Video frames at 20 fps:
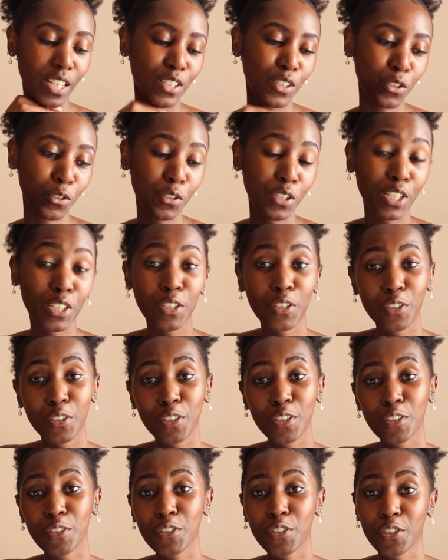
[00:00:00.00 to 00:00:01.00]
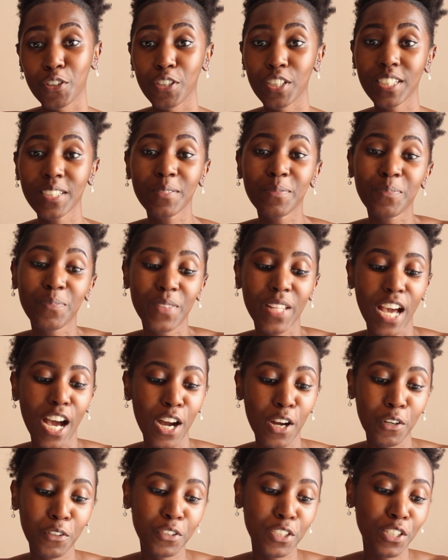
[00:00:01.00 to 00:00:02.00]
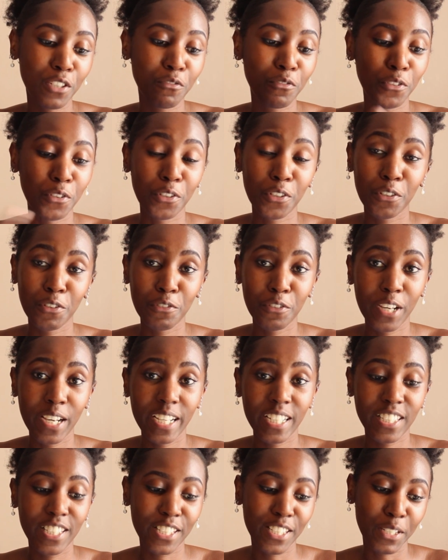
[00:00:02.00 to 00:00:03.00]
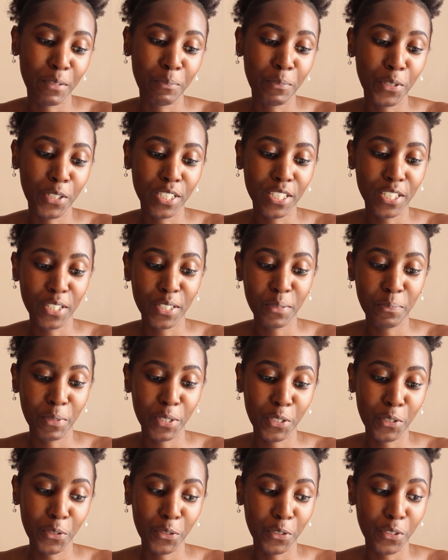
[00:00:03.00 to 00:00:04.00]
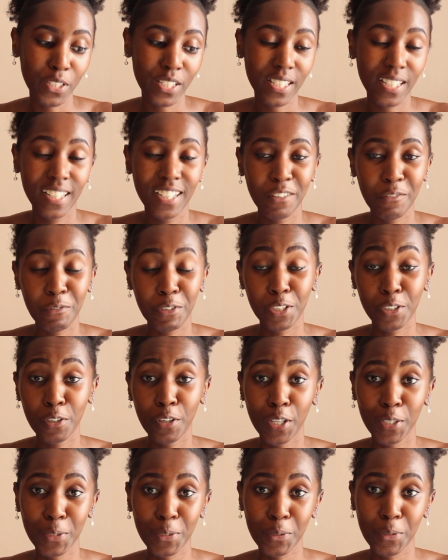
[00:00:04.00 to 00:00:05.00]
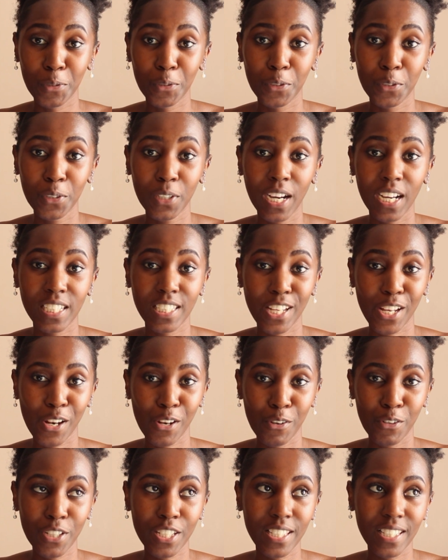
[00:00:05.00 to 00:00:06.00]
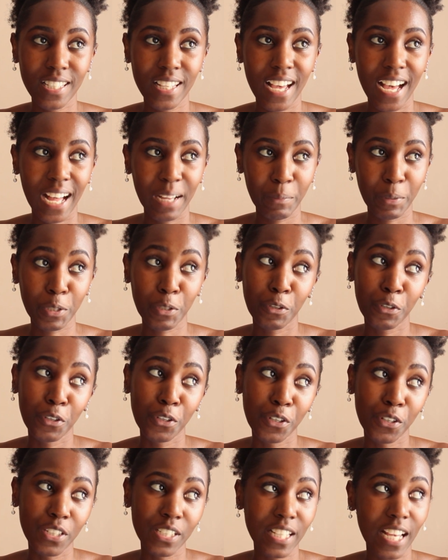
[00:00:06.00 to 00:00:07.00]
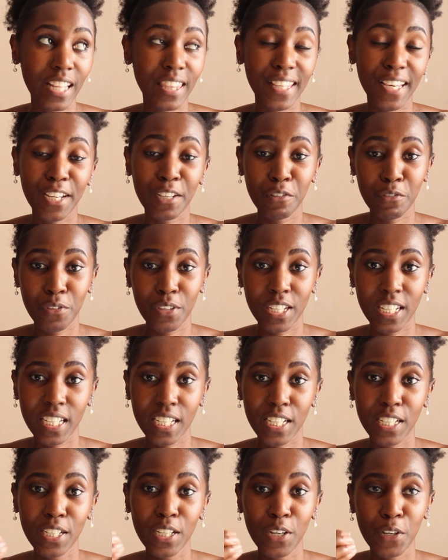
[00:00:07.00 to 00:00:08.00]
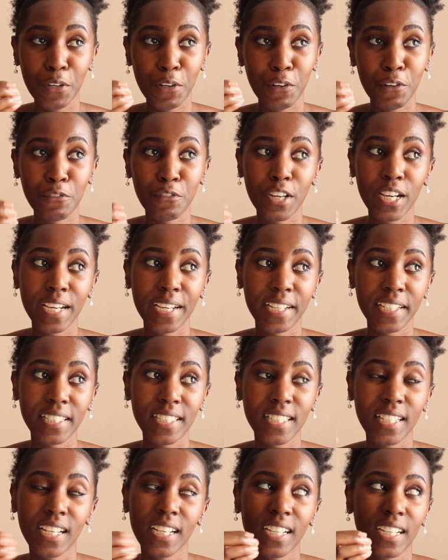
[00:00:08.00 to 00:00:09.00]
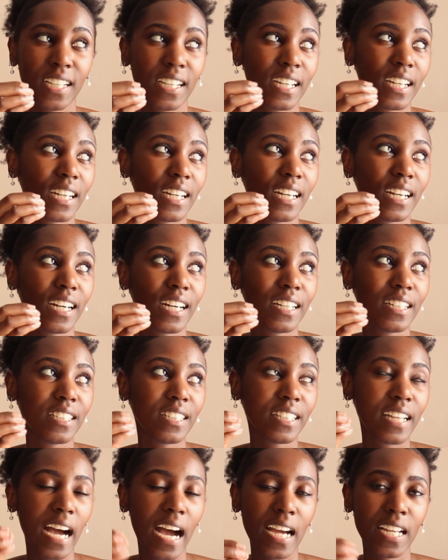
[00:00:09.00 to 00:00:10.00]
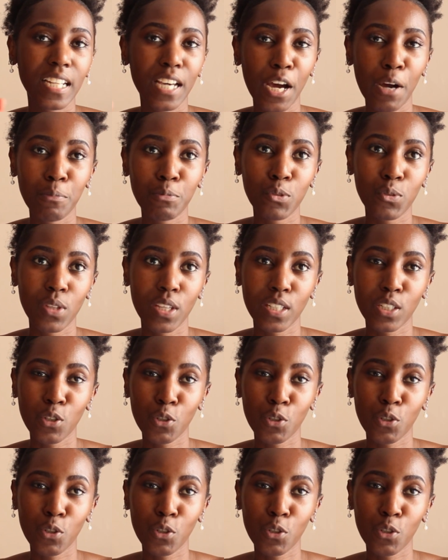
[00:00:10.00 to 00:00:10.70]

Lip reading: So in conclusion, accounting for overheads is important because we don't want to go at a loss, because at the end of the day, overheads add up to the